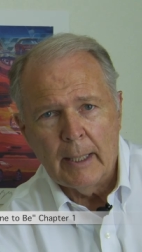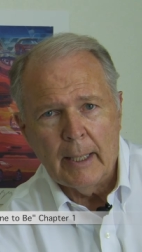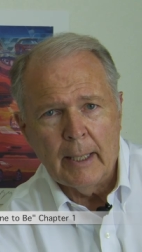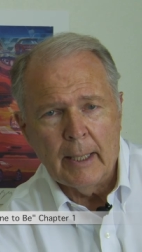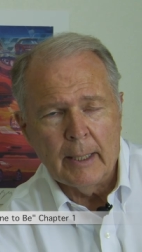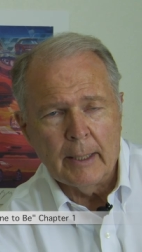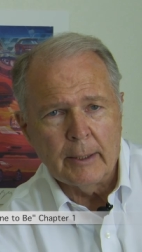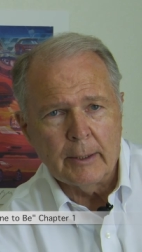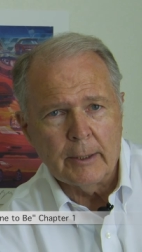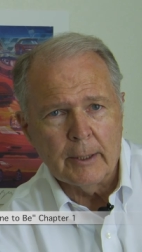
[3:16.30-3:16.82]

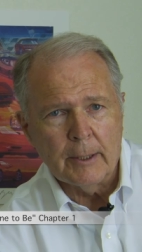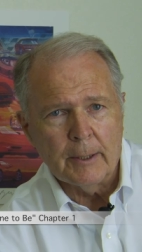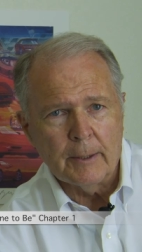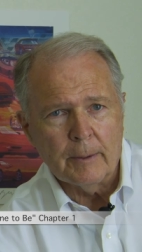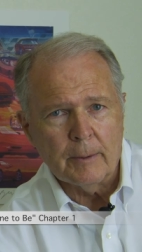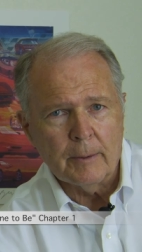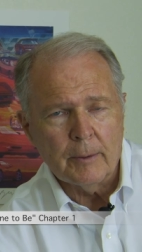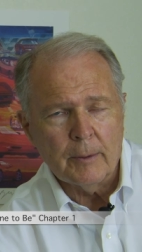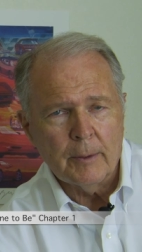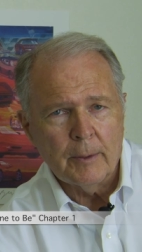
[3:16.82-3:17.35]
and
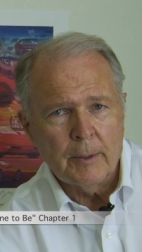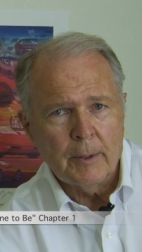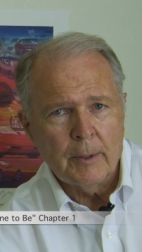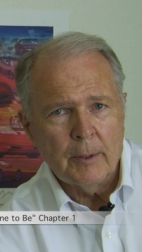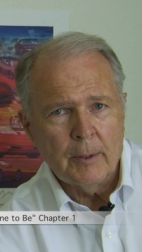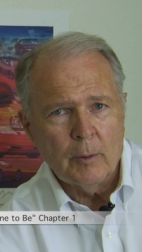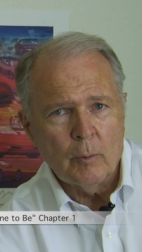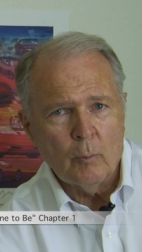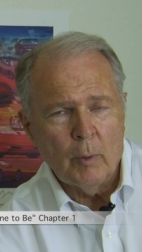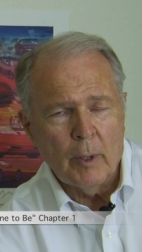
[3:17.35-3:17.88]
uh,
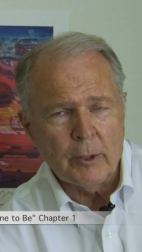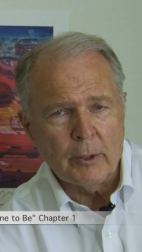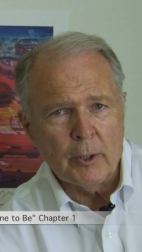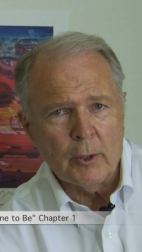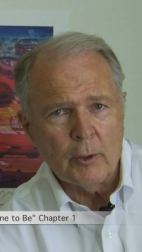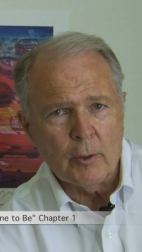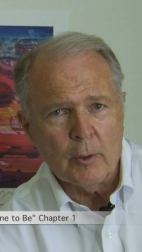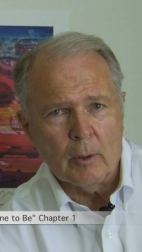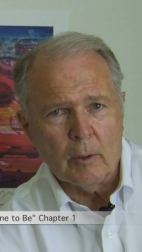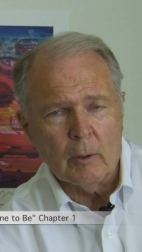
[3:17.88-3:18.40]
went
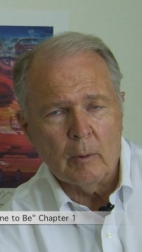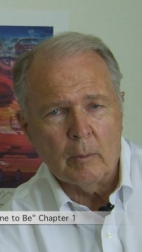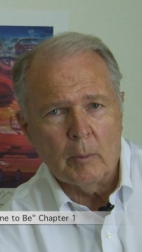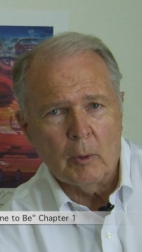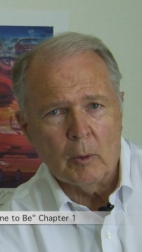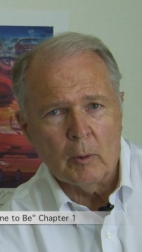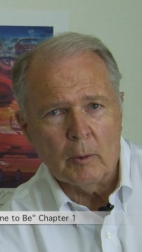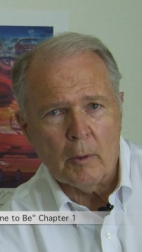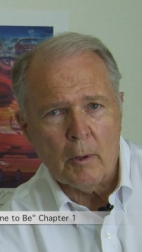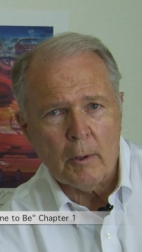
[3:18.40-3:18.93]
to General
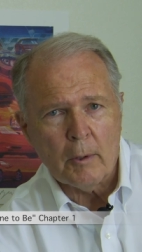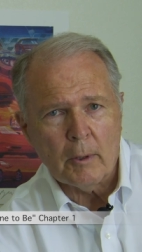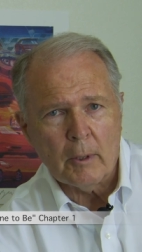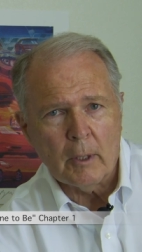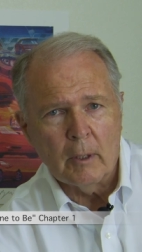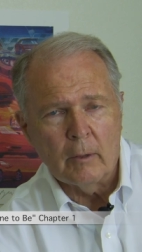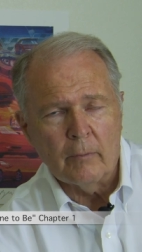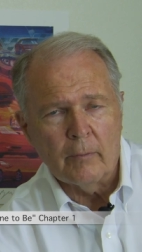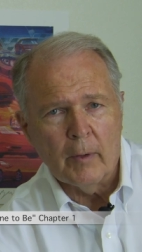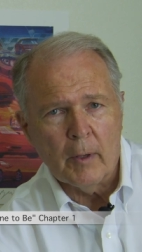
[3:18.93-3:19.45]
Motors,
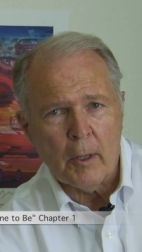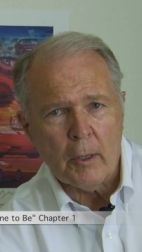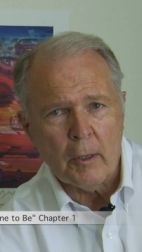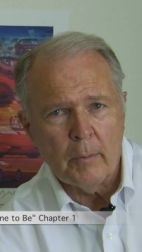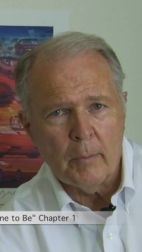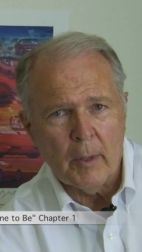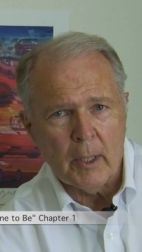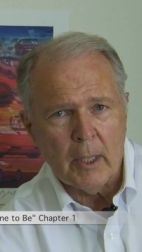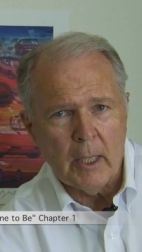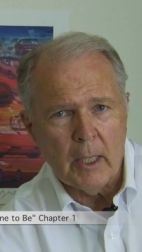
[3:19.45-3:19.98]
convinced
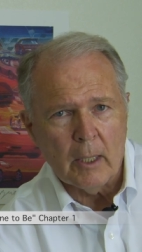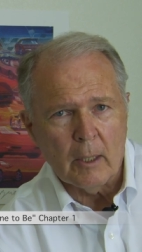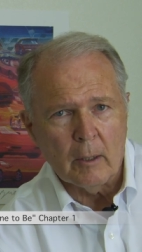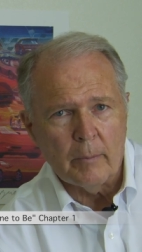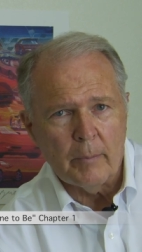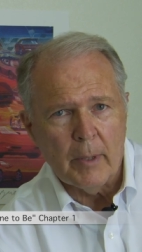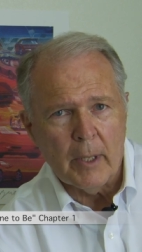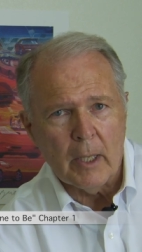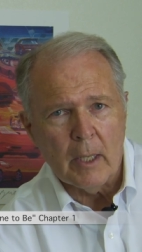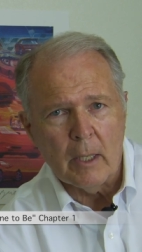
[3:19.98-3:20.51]
them that he
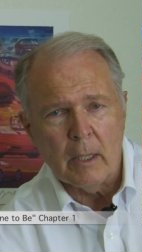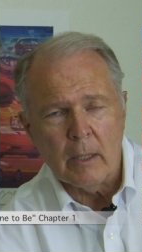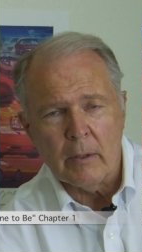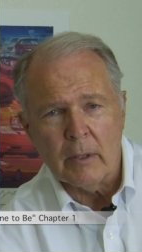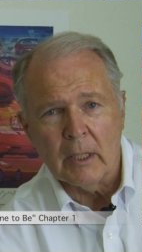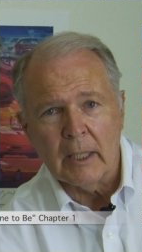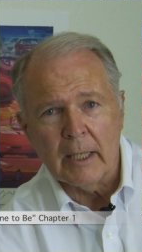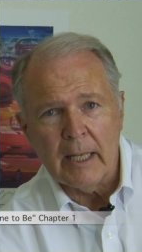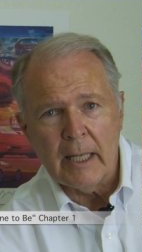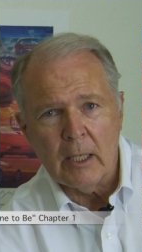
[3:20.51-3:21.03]
could be
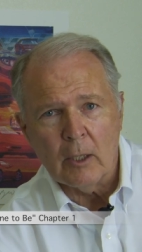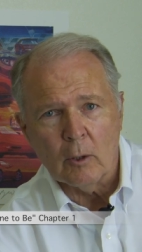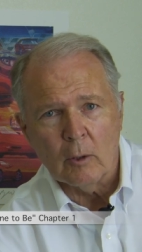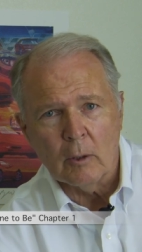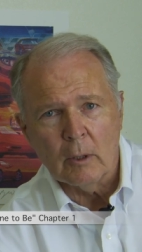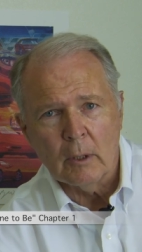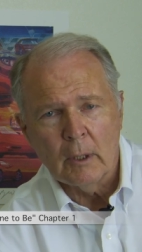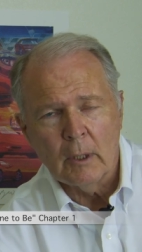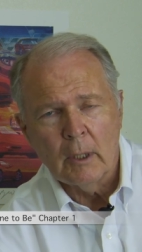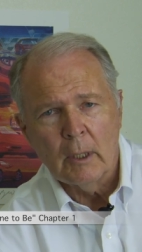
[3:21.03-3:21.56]
the leader